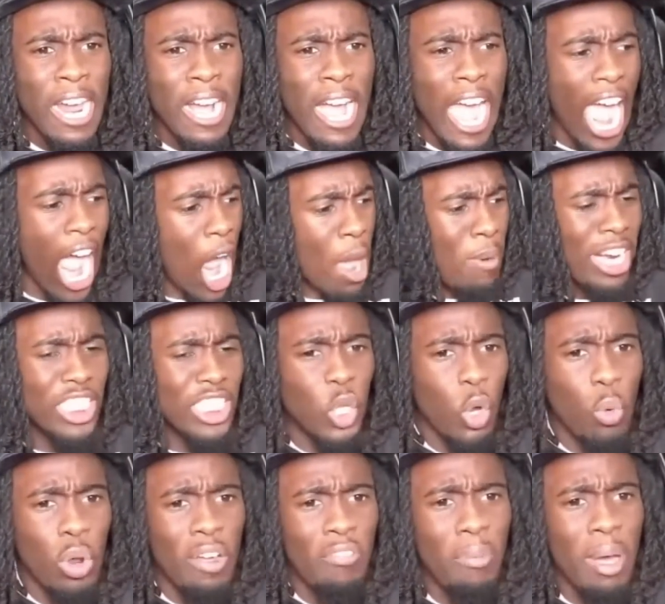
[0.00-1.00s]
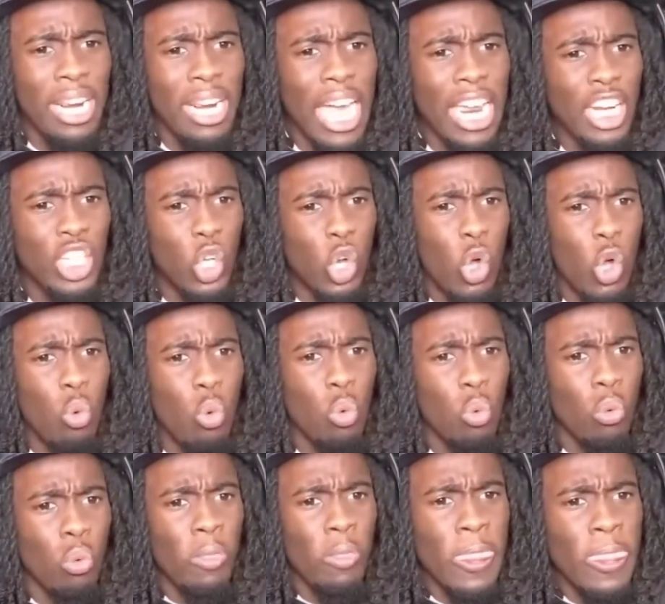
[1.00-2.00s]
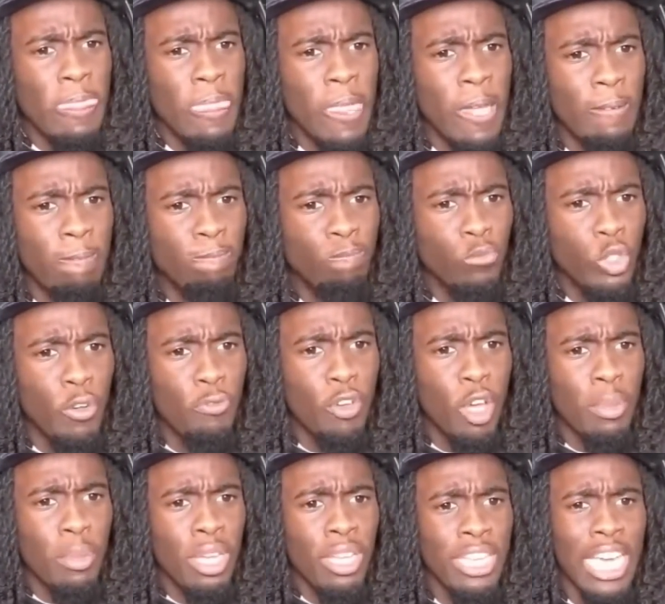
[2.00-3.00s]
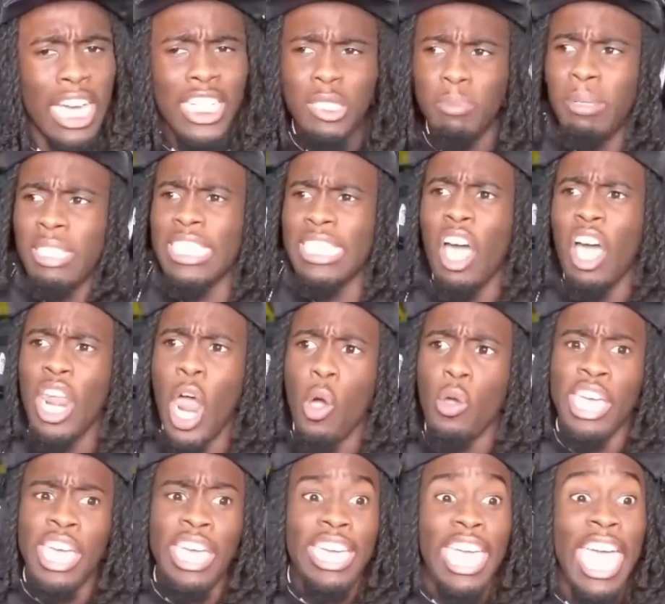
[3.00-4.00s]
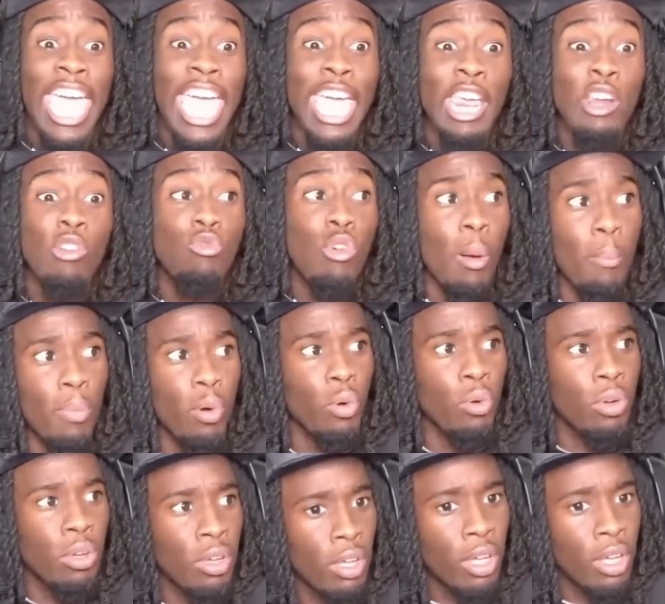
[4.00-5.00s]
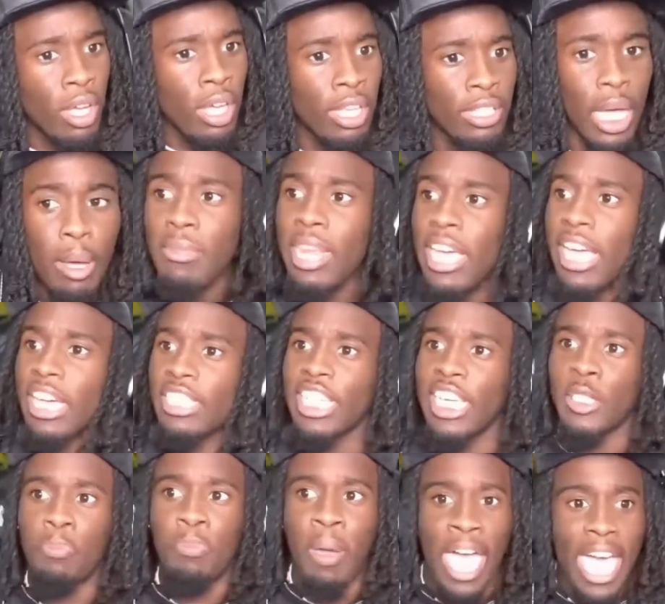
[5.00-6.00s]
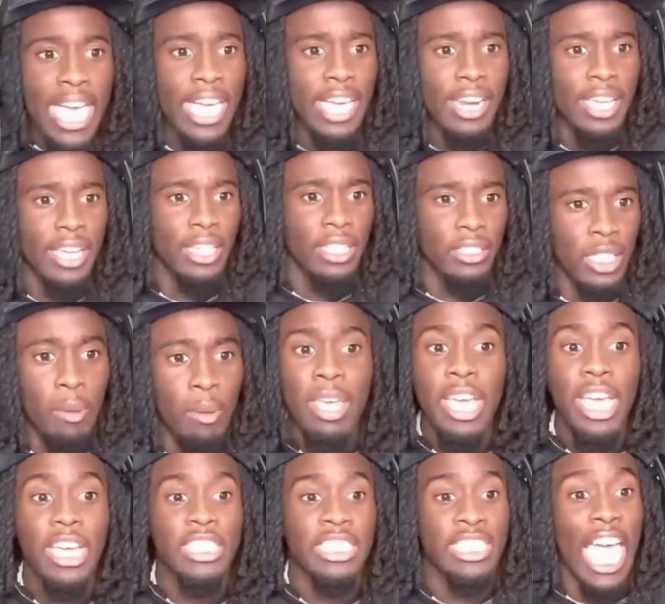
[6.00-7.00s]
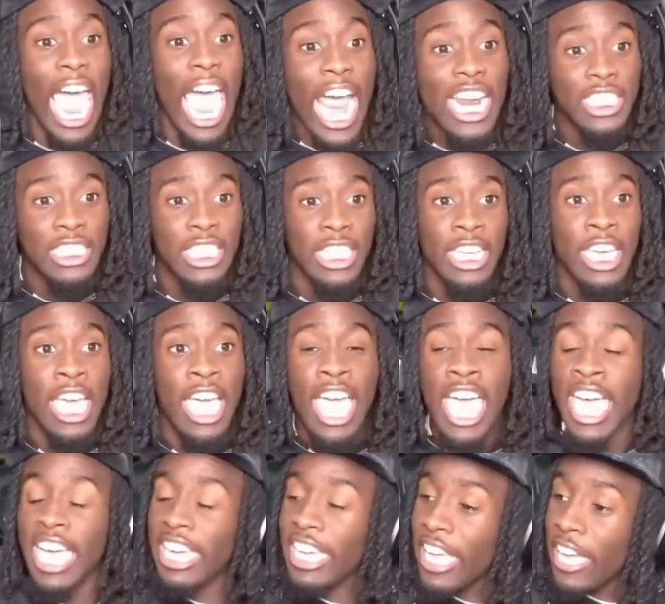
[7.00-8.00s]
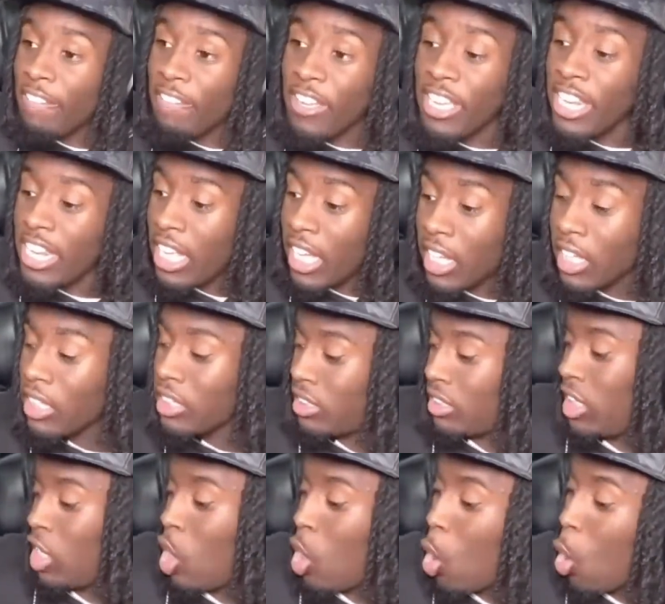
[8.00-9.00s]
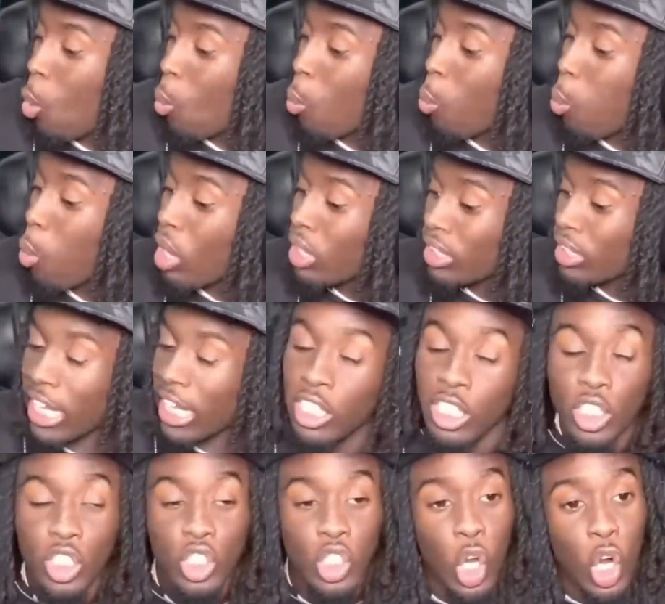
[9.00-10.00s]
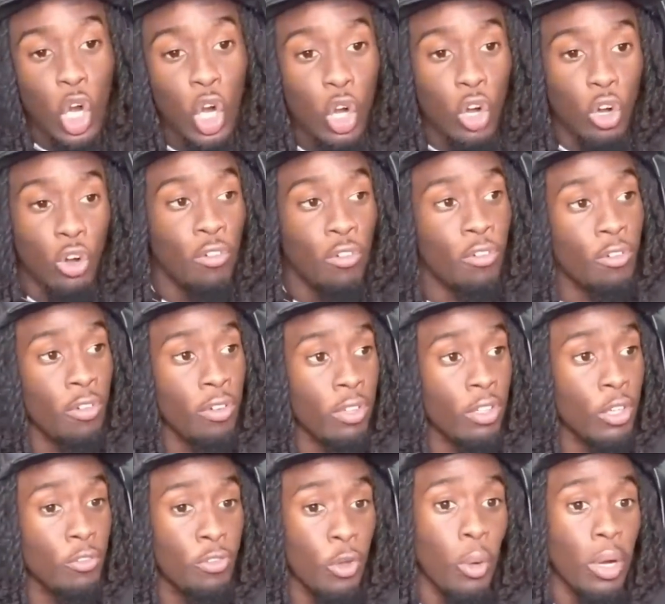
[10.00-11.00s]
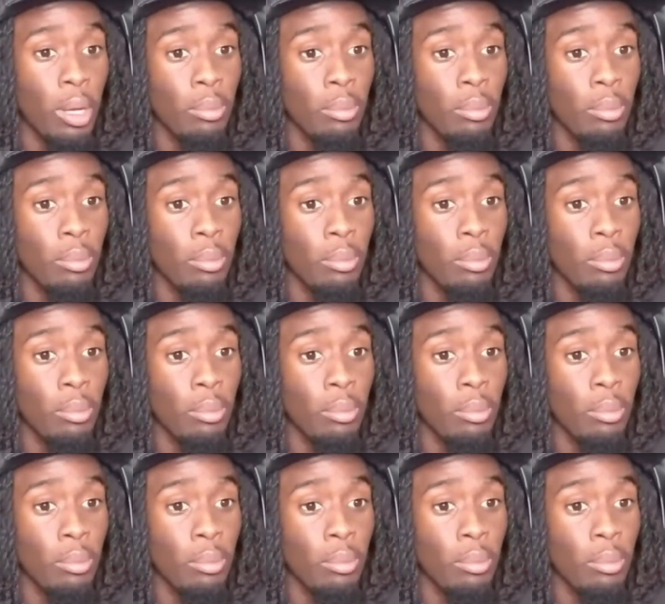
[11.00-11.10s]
Everybody's doing what everybody gotta do. You feel me? Y'all should be shouting out Kick and Rumble. Them niggas is paying niggas. Them niggas is actually giving niggas what they deserve. You feel what I'm